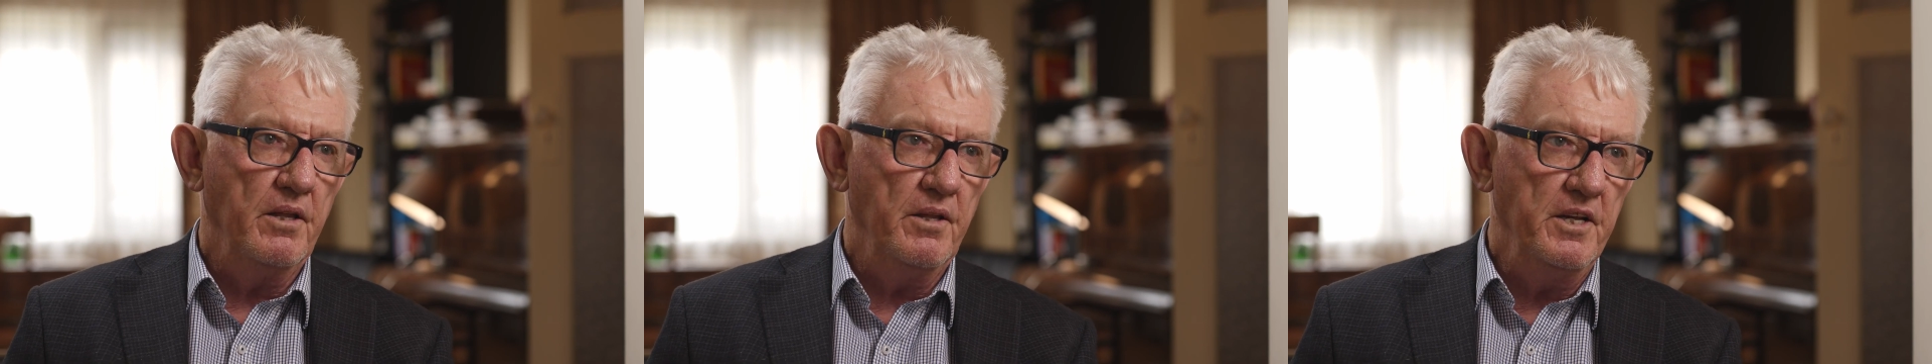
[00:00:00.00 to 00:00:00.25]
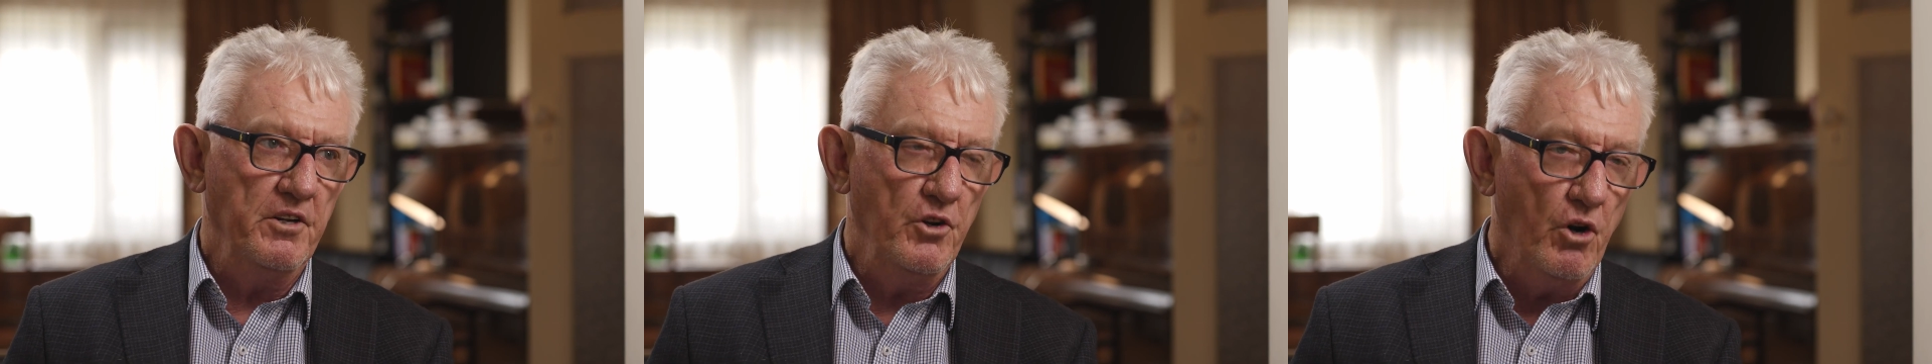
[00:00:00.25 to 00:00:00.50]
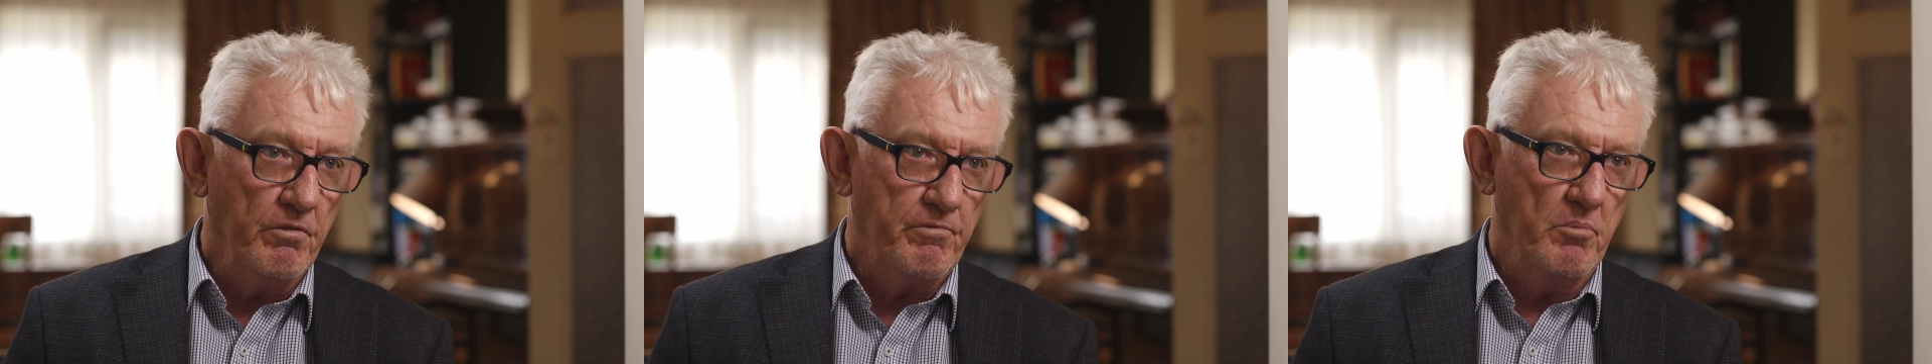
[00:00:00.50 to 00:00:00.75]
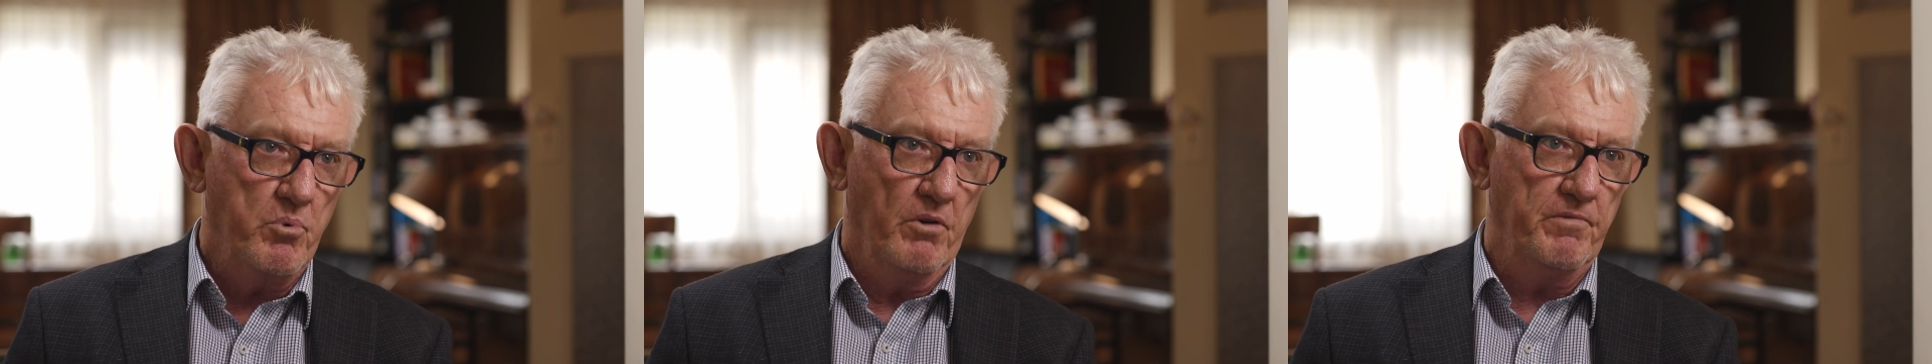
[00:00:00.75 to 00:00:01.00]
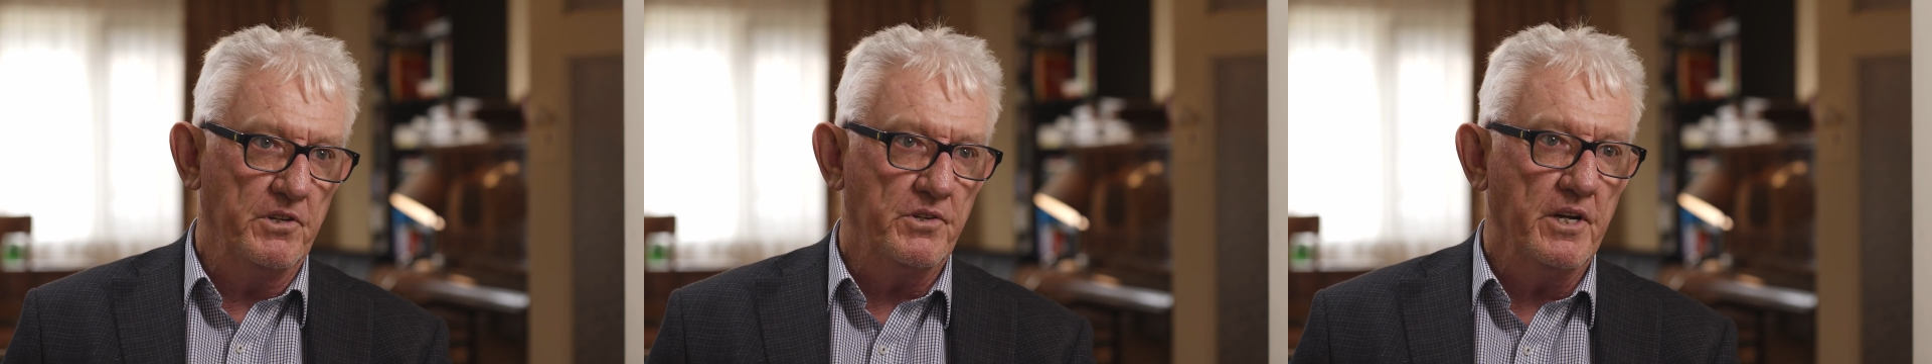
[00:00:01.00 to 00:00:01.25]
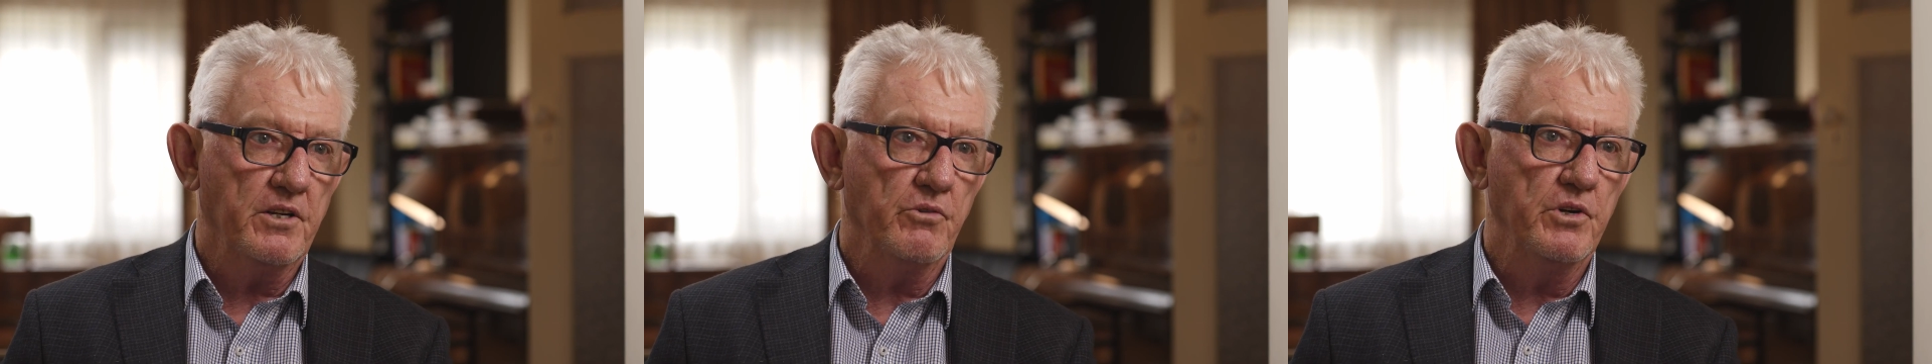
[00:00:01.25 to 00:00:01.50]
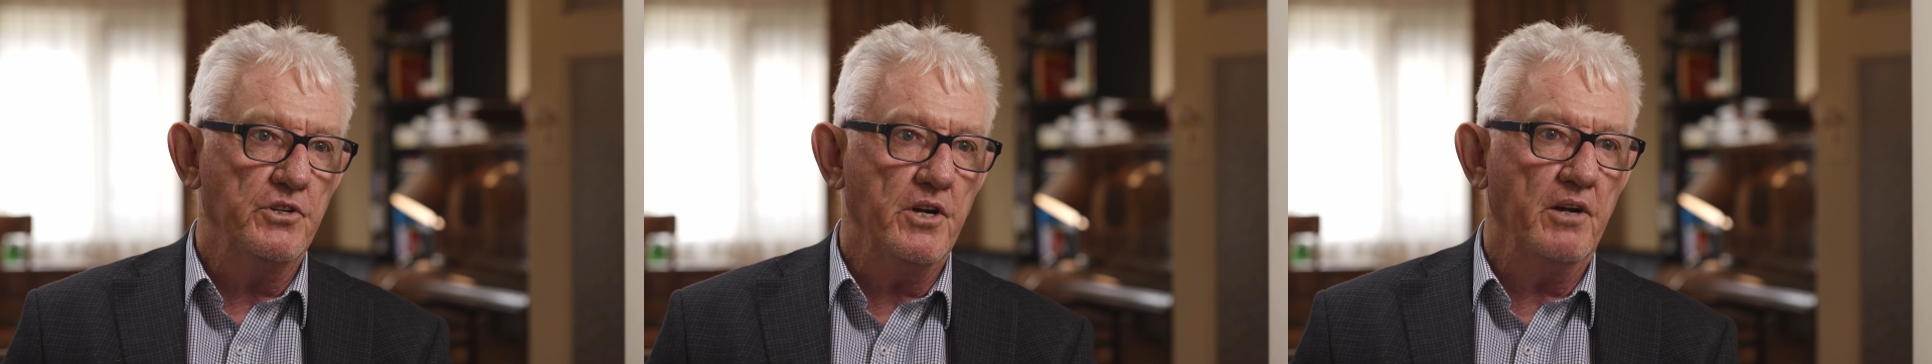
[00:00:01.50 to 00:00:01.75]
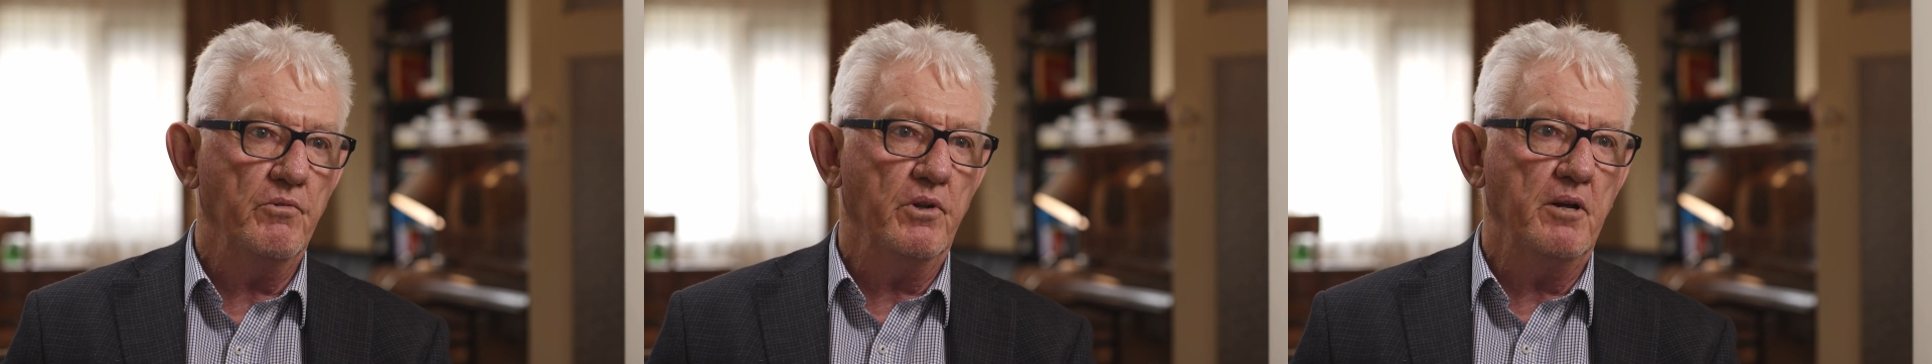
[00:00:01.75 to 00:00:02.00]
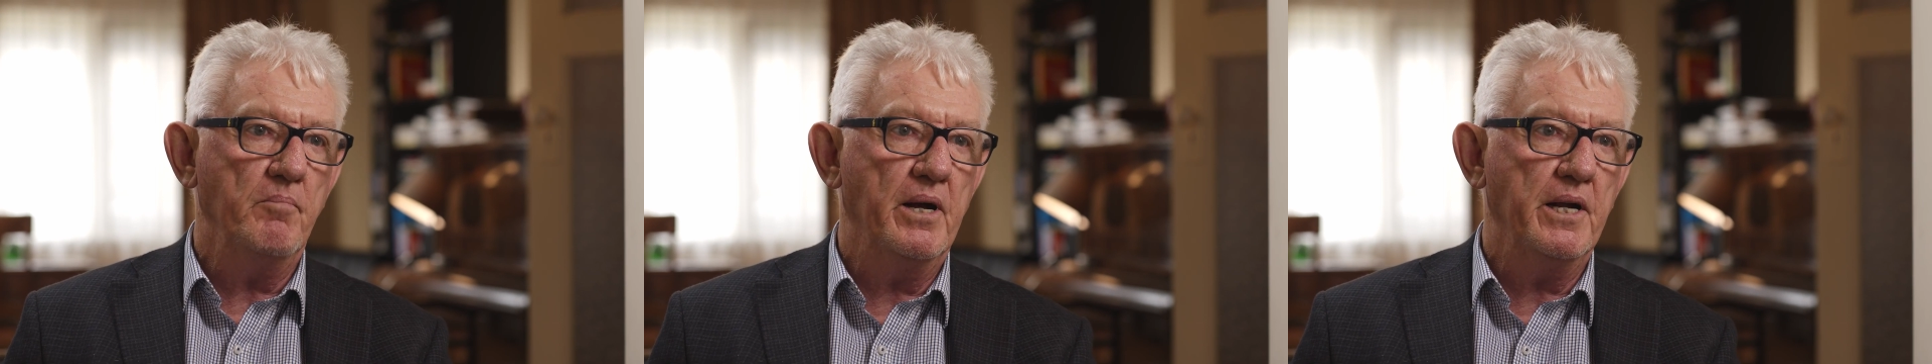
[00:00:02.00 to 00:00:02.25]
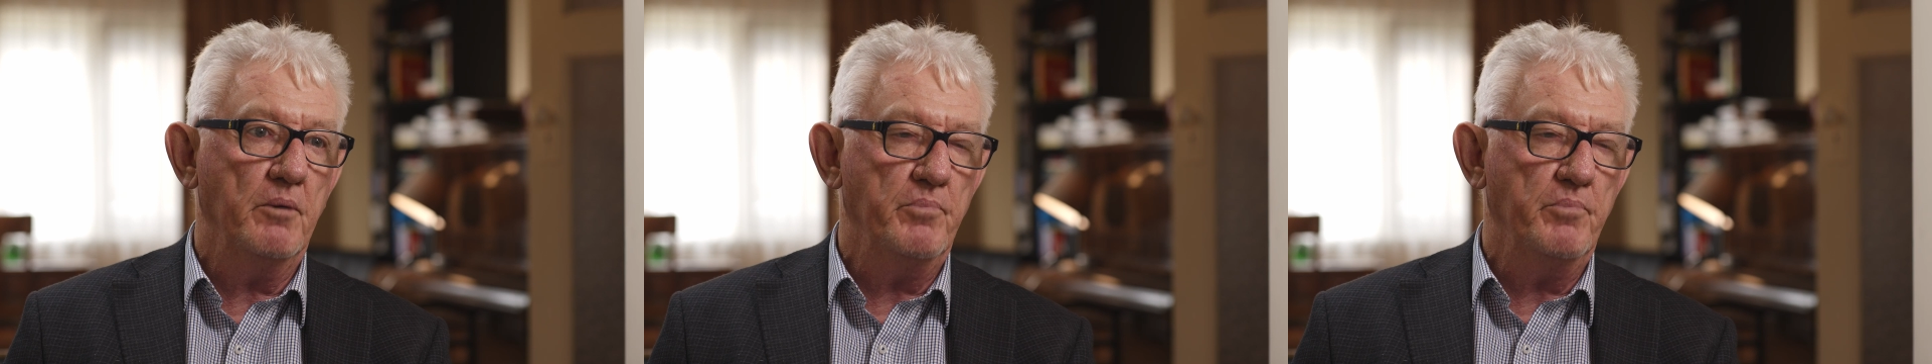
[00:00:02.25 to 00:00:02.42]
The not-for-profit sector are generally made